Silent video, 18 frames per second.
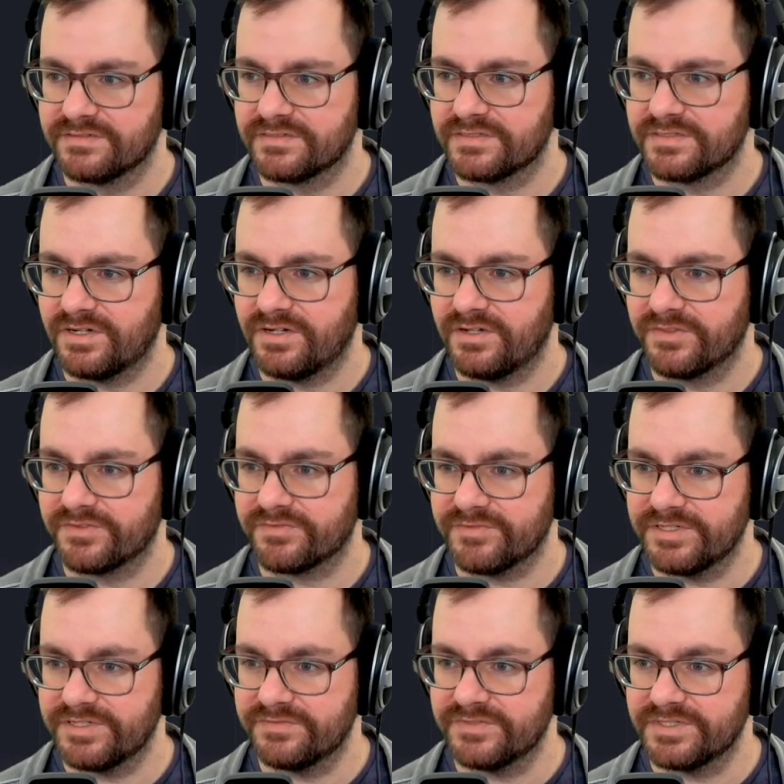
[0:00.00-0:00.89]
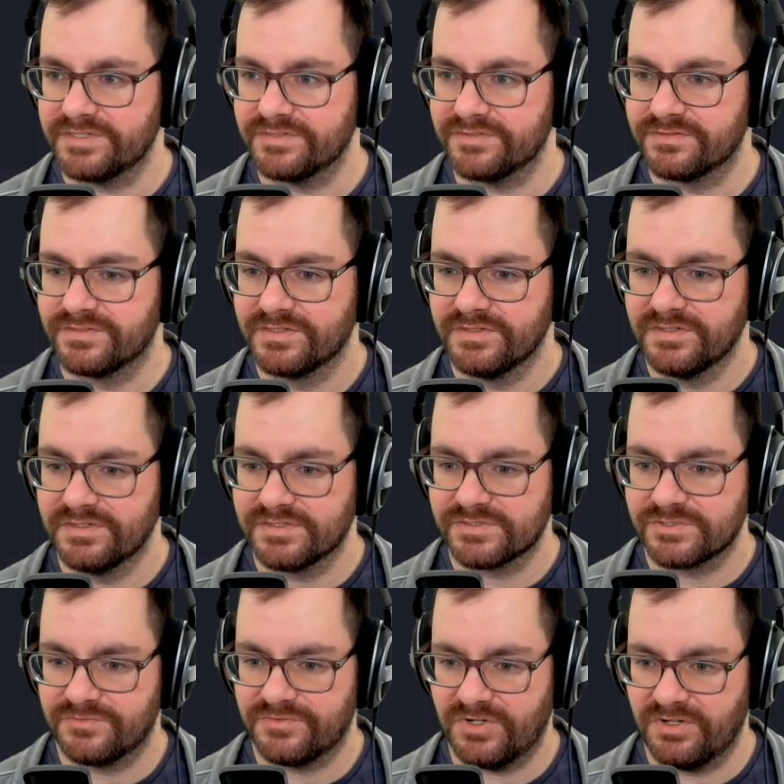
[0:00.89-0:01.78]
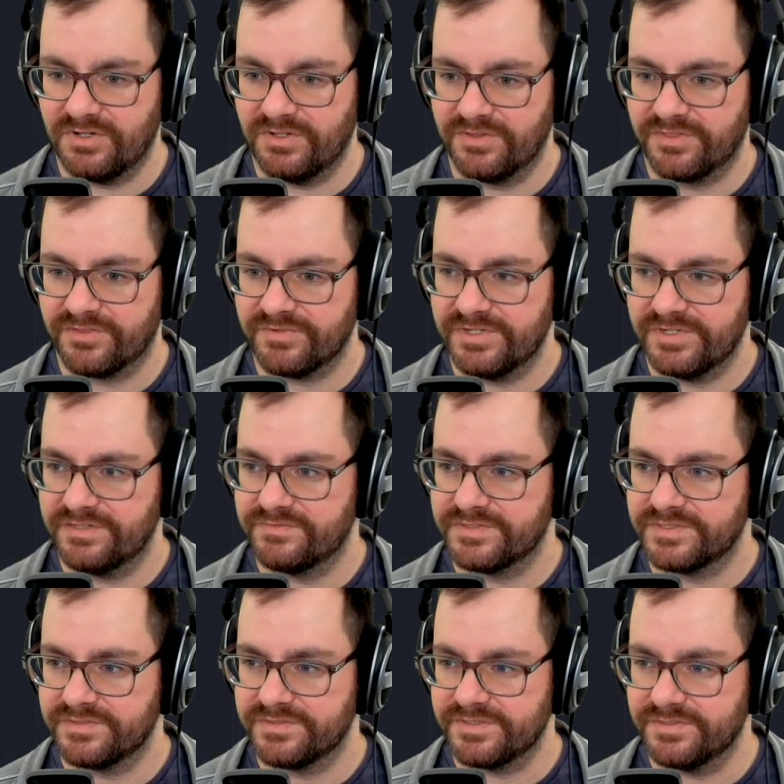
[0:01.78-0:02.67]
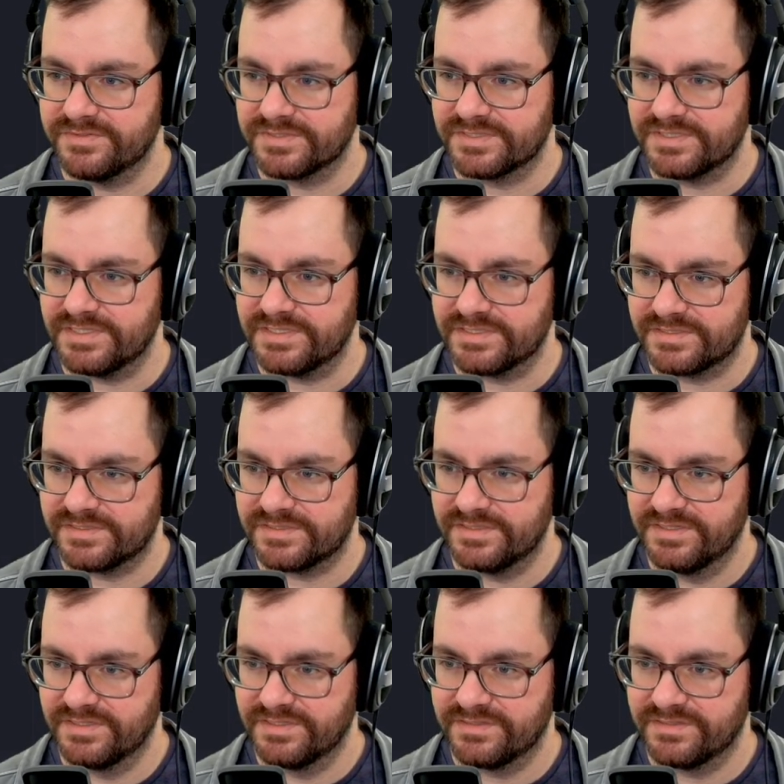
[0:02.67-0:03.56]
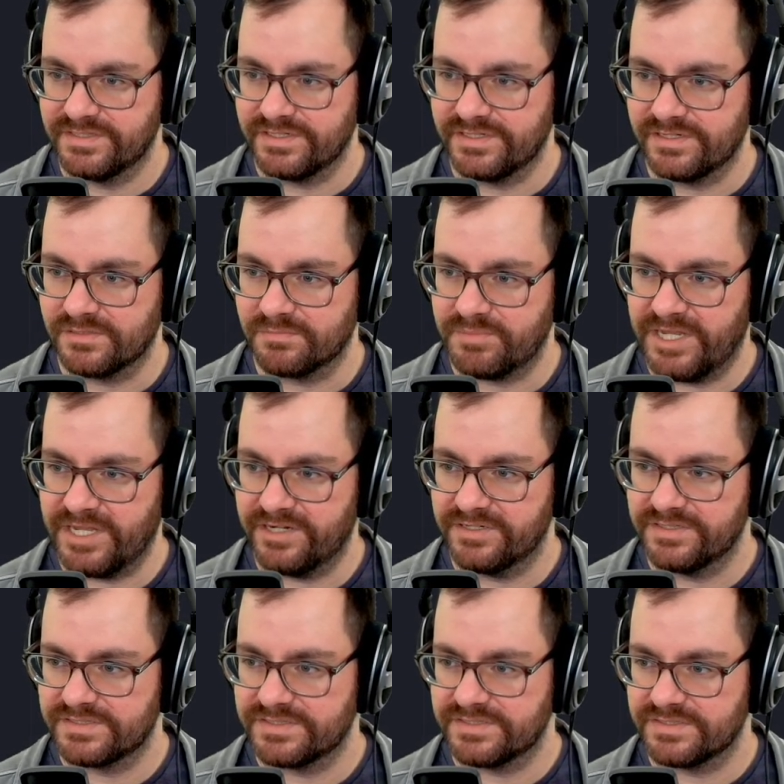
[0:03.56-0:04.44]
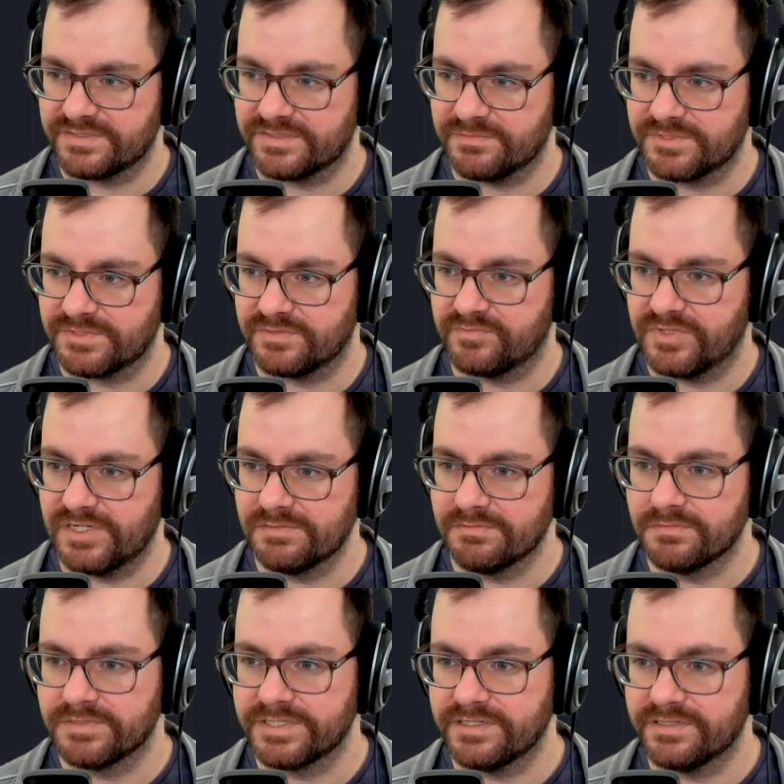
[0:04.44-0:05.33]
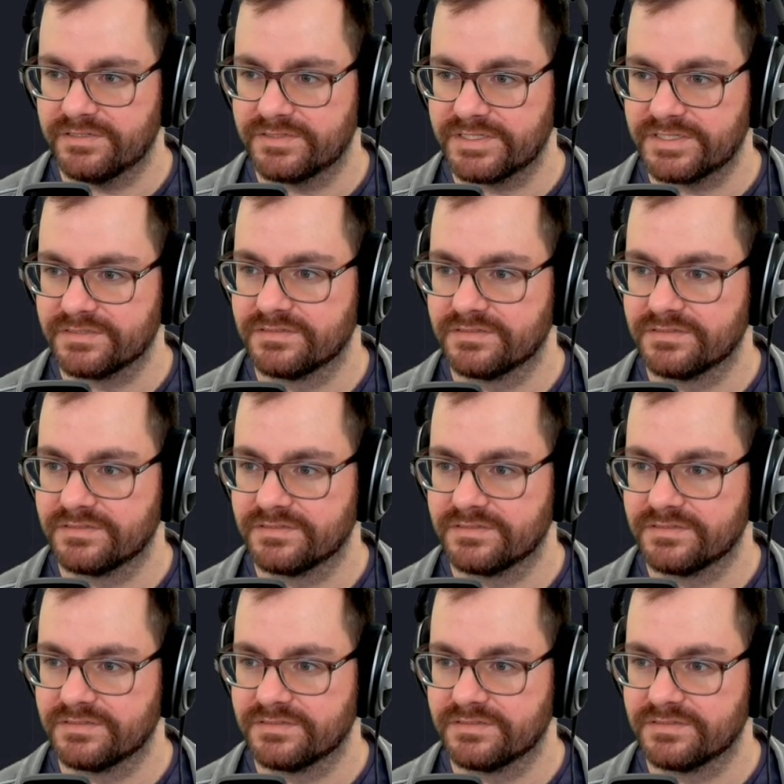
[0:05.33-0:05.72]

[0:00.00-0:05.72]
All three of you. So if all three of you use this, then your parent system should probably own it.